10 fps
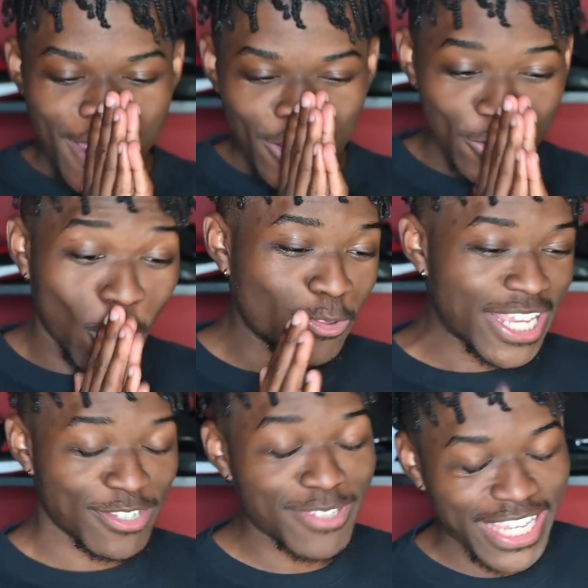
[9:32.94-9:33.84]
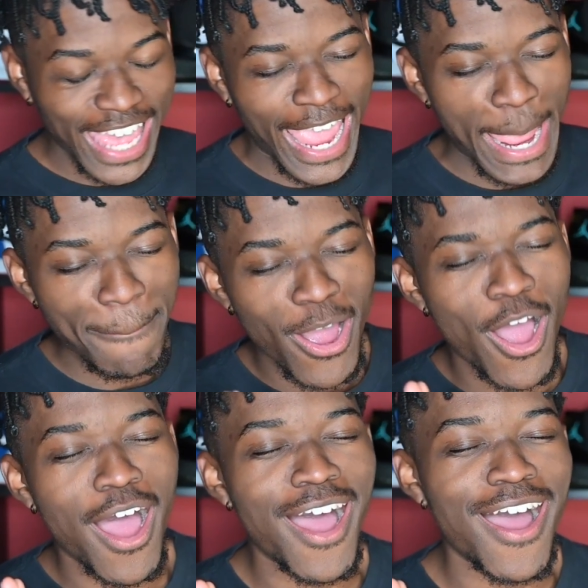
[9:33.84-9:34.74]
So this was the game.
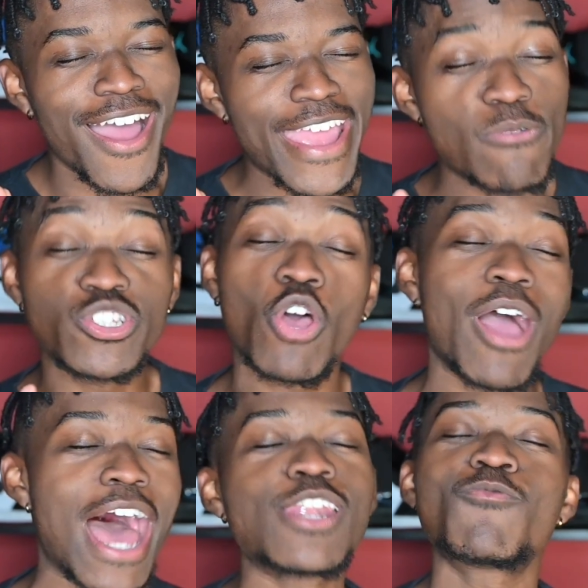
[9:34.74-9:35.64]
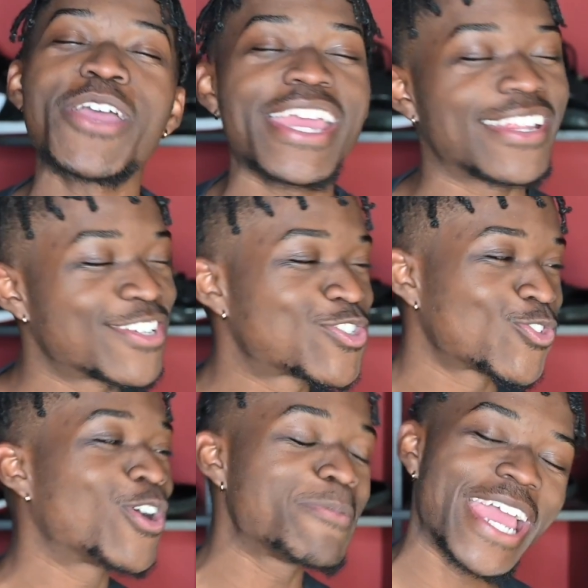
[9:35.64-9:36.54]
Uh, it was on Halloween. The
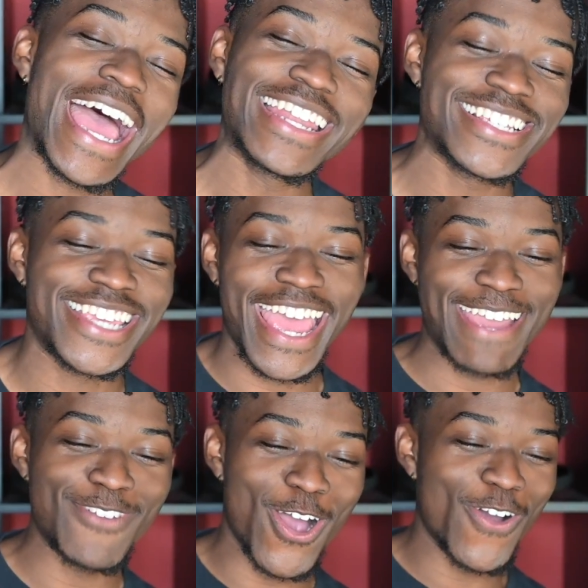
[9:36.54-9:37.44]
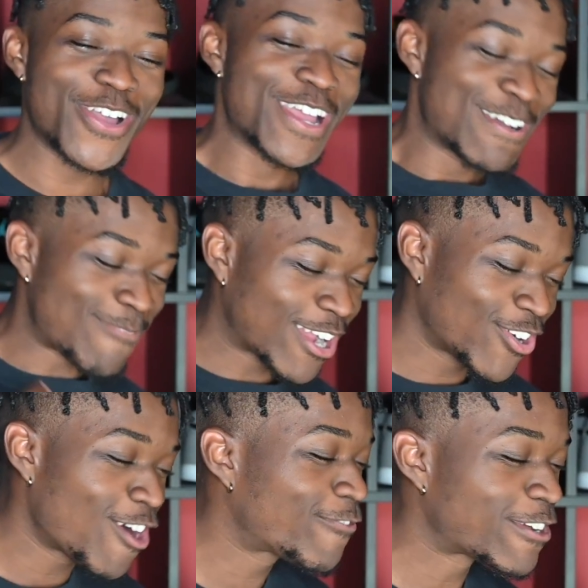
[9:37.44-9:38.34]
story behind this game, yo. My
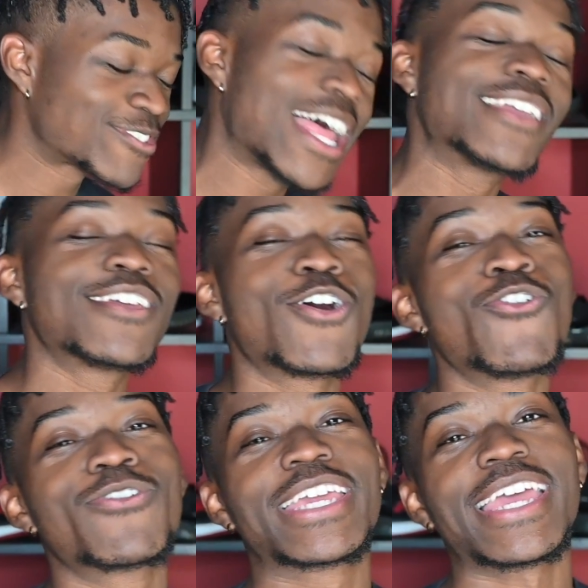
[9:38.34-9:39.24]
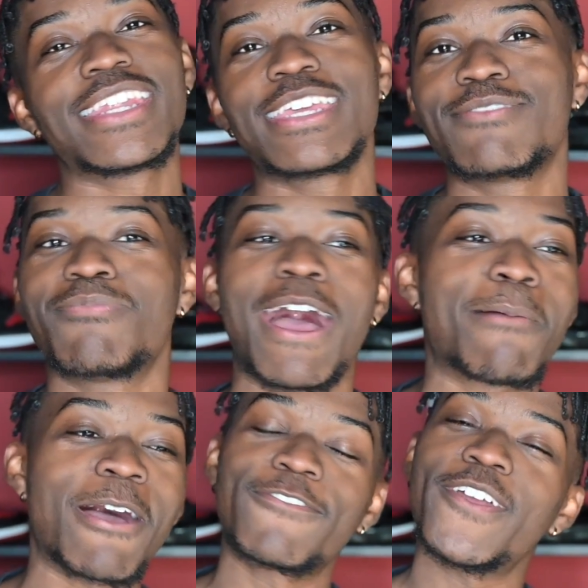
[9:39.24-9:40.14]
girlfriend was like, "Yo, Kenny, my
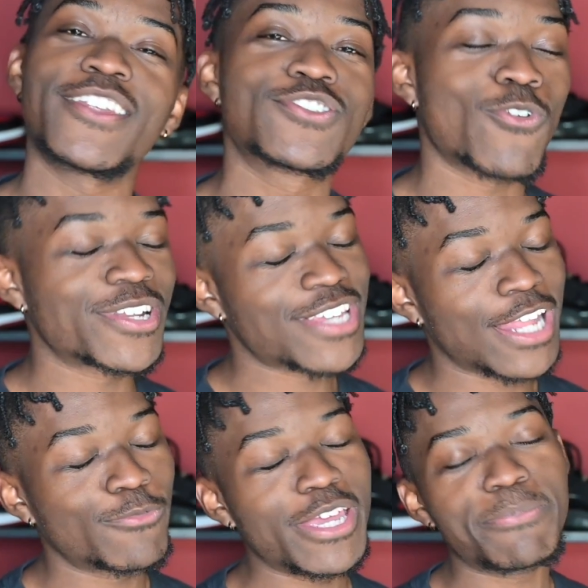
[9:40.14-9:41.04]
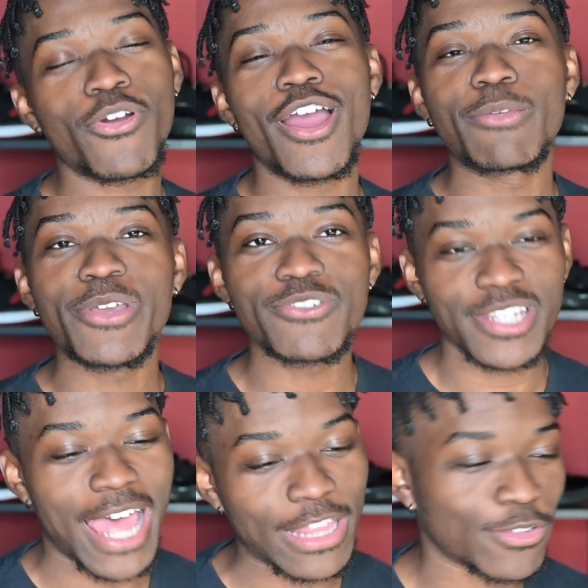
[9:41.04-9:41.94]
my friend is throwing this Halloween party. We gonna
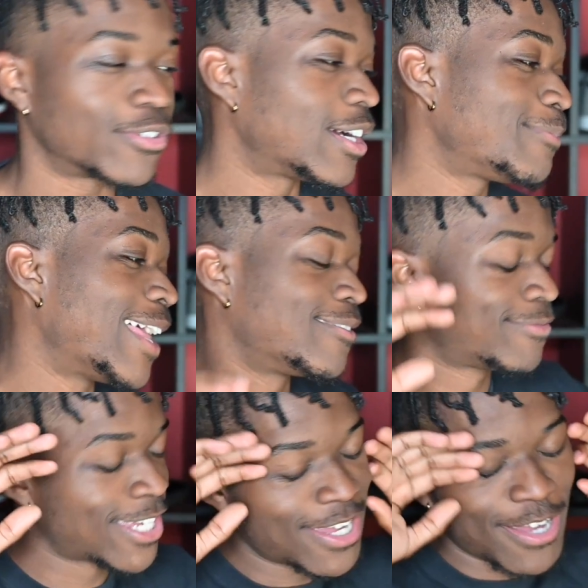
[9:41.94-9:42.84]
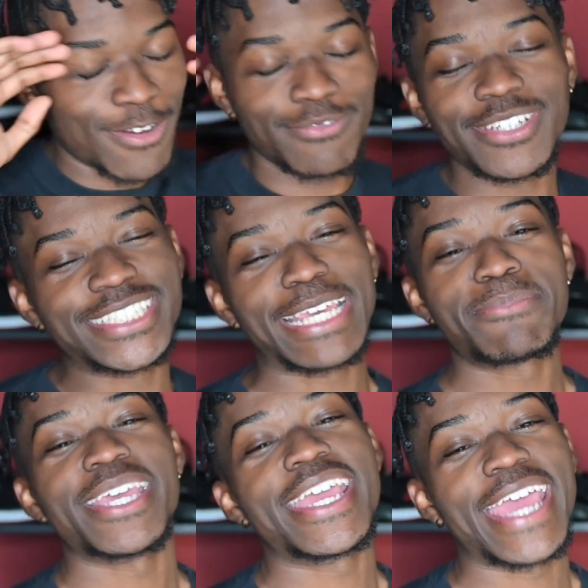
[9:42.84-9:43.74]
slap through." I'm like, "It's
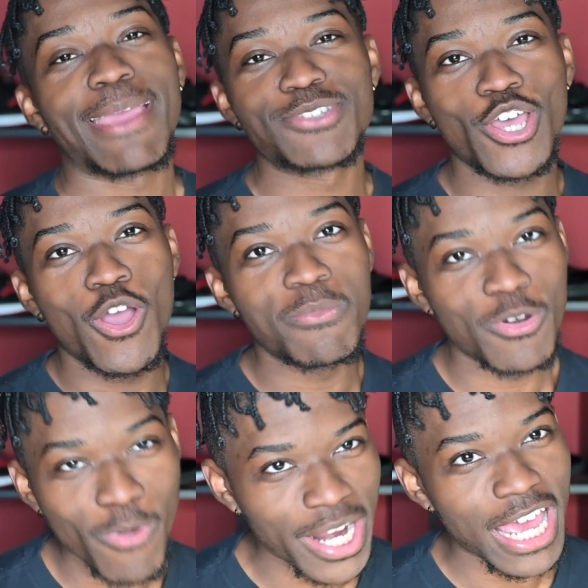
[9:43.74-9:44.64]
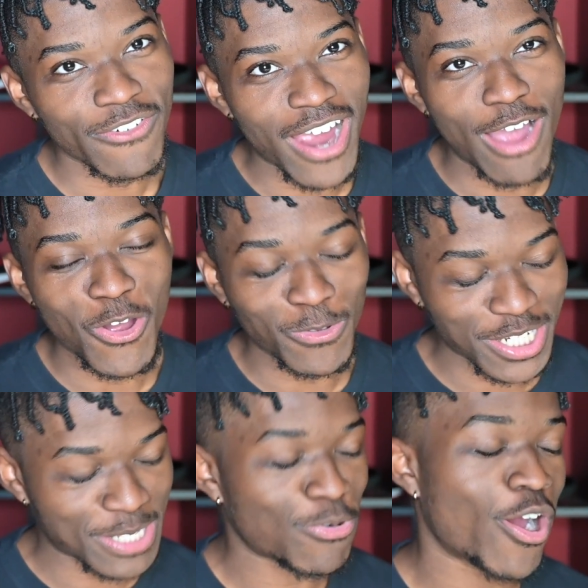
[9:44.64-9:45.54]
NBA game zone, but whatever. I'll go
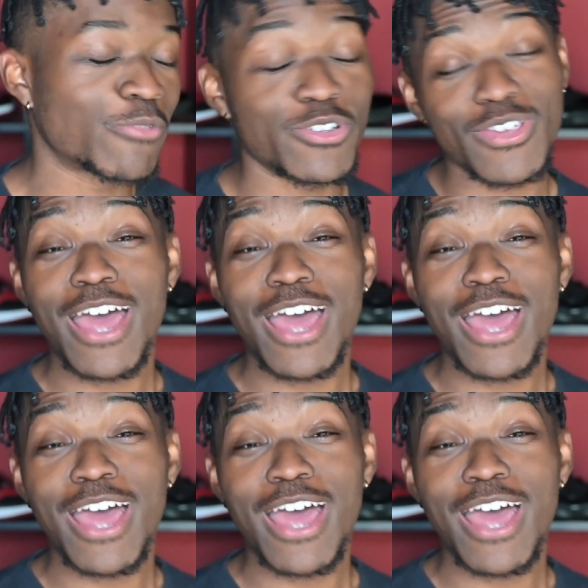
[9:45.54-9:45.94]
to this party with you.